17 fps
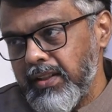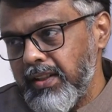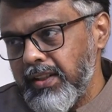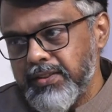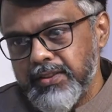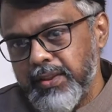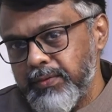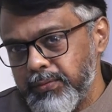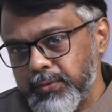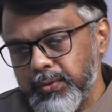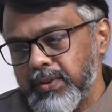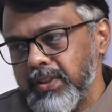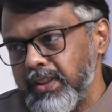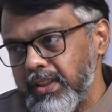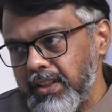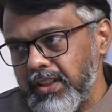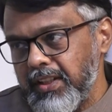He set foot
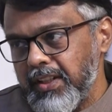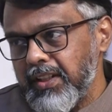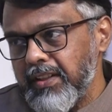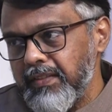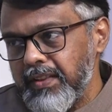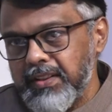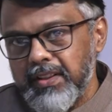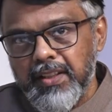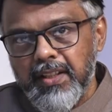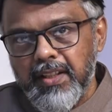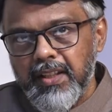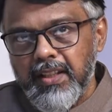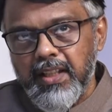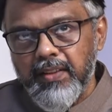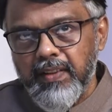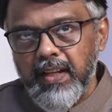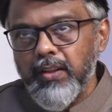in India with a
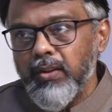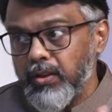divine